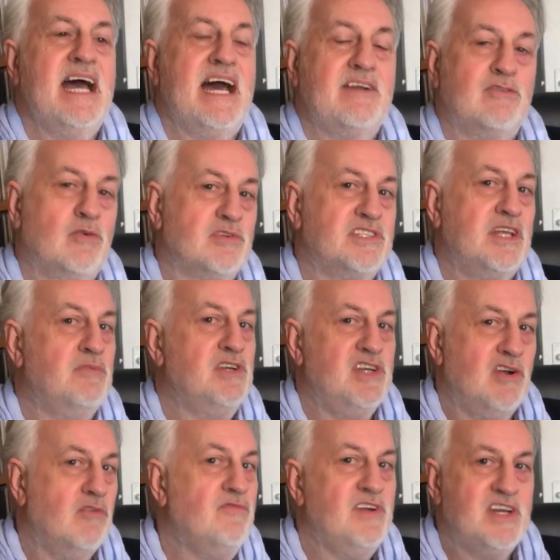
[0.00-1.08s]
And of course, there were
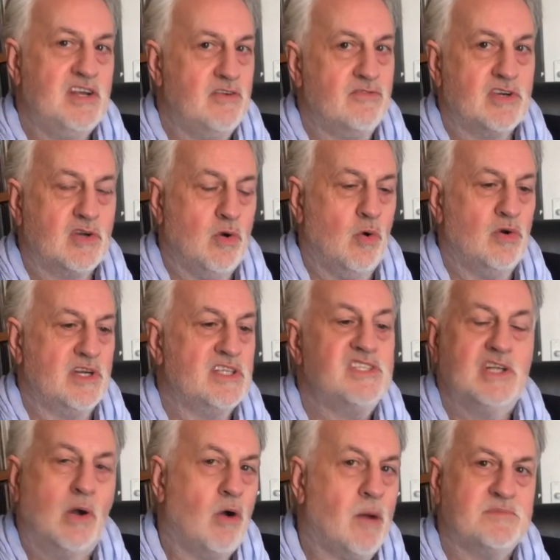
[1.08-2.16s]
no video recorders,
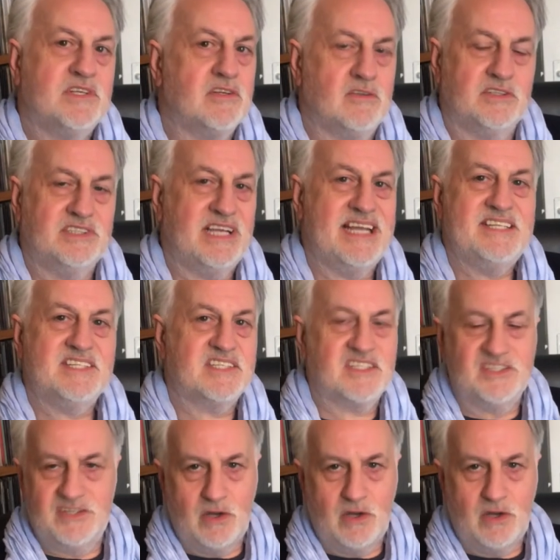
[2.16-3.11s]
no optical discs,